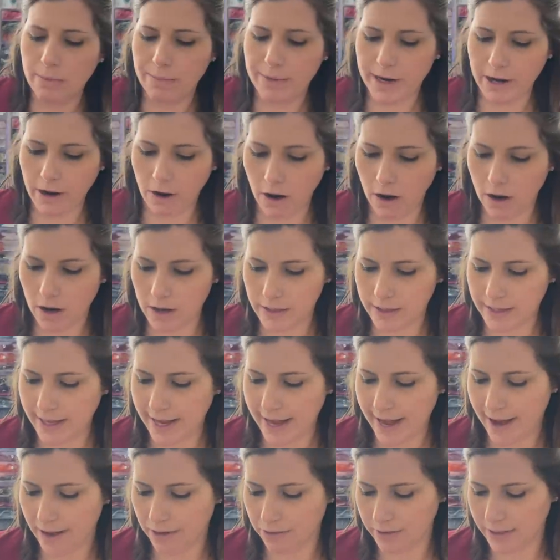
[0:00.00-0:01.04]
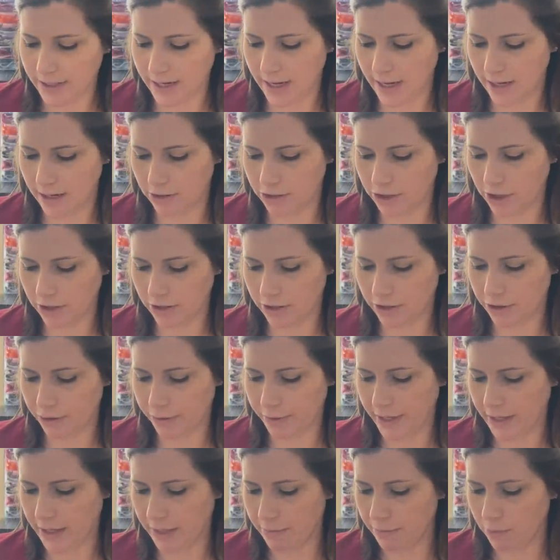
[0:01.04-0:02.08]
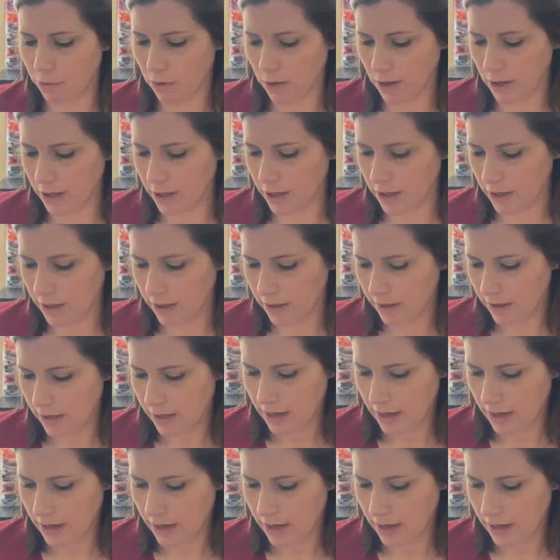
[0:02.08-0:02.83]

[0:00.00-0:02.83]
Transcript: bit hard counting just doing the mortar.